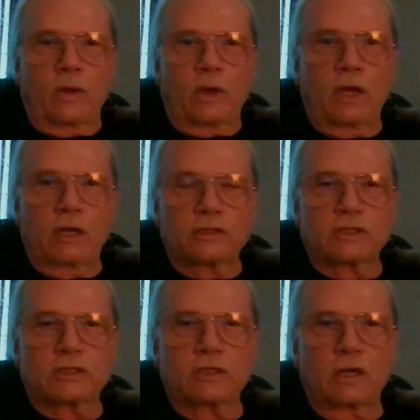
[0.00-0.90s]
And it's
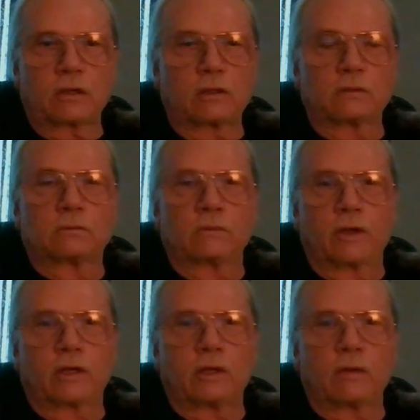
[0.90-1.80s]
subtle.
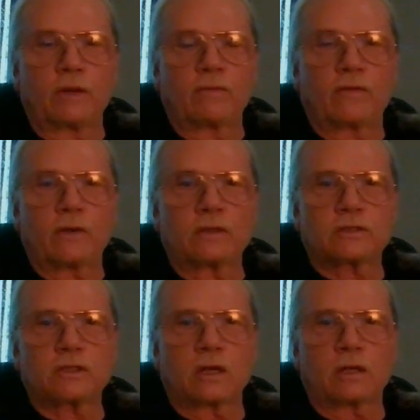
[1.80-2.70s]
It can be very
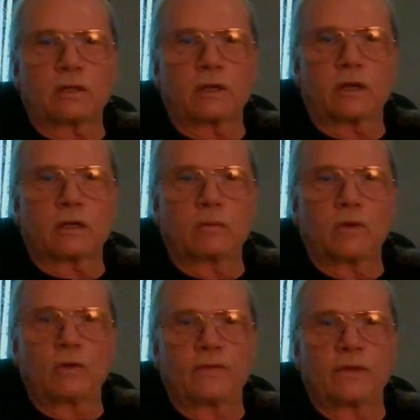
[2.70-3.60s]
subtle and it can
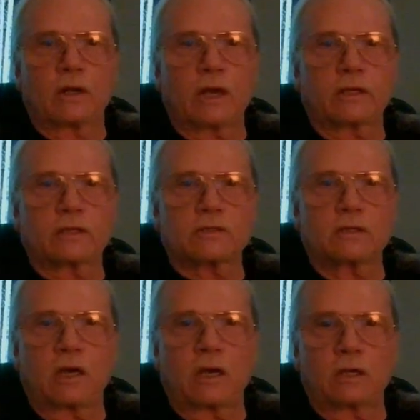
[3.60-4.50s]
move in like a
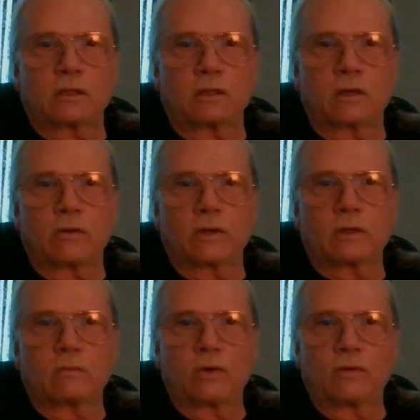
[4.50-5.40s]
snake, you know, it
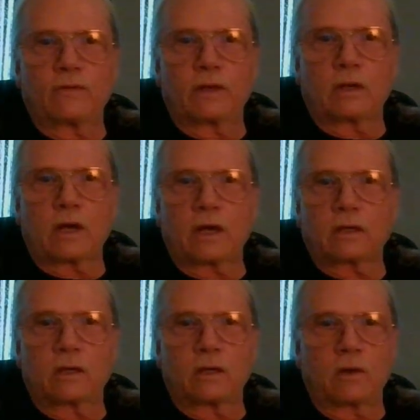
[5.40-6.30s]
can move in
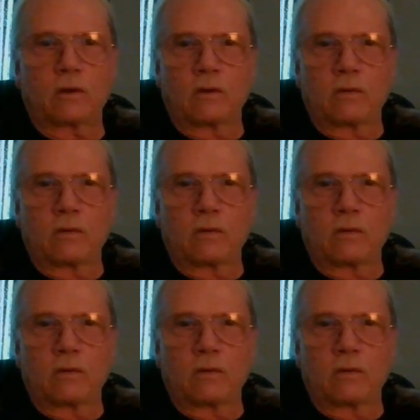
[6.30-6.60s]
like a